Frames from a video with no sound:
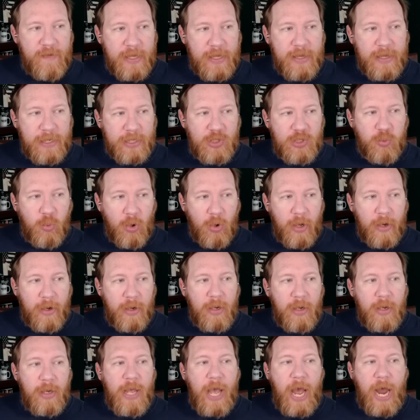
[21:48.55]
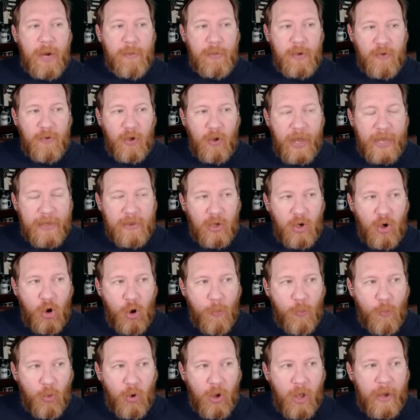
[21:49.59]
in this one, Adam Duvall had the
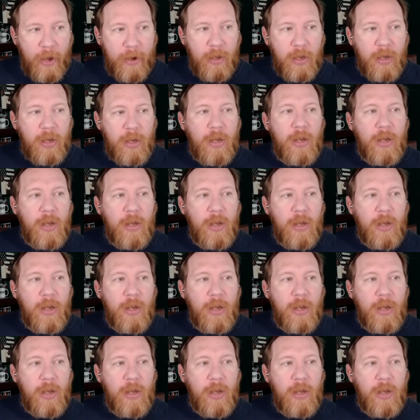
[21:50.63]
home run.